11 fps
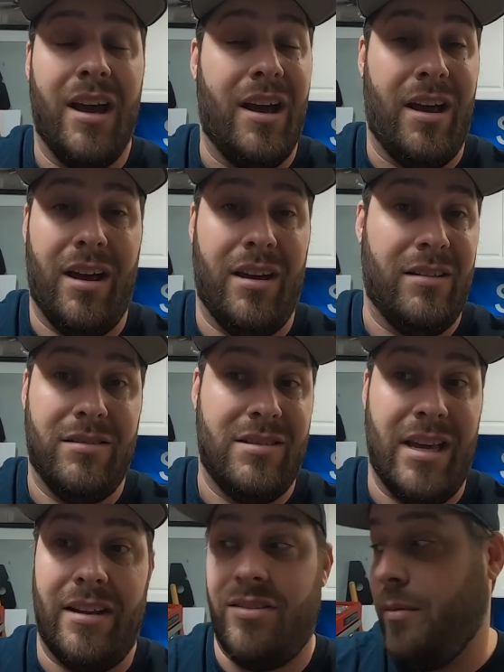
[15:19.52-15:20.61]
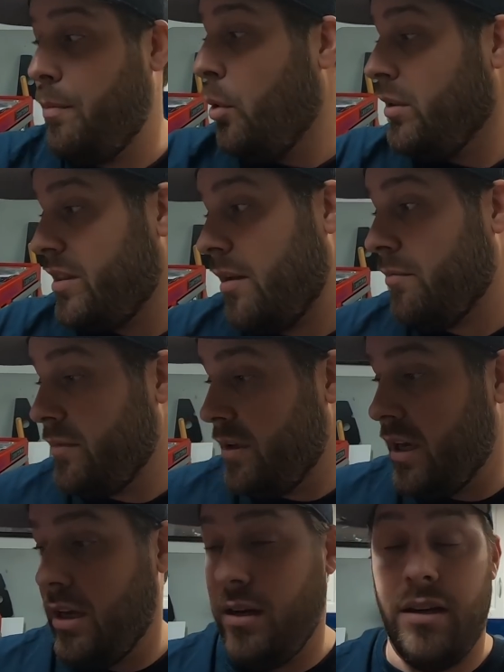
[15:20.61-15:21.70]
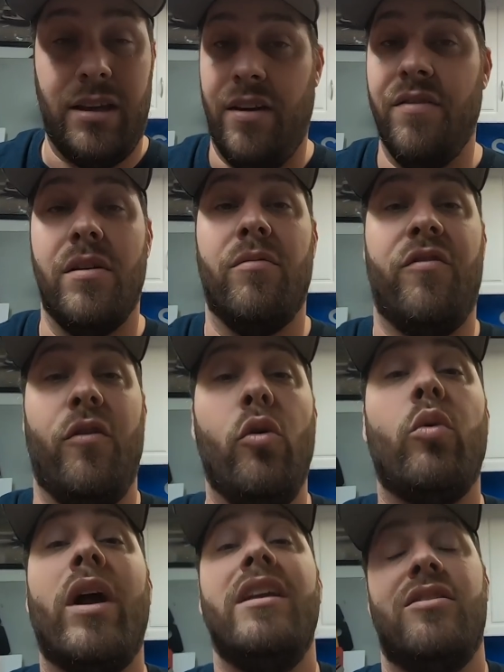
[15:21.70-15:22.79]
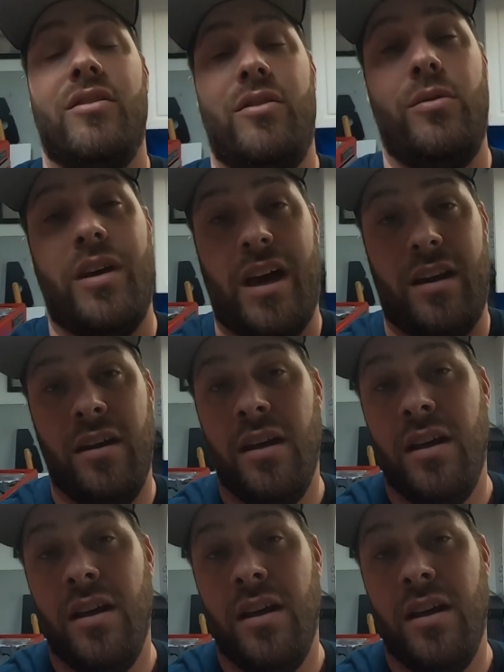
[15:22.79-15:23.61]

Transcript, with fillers: uh, that support them and give them full right to do that.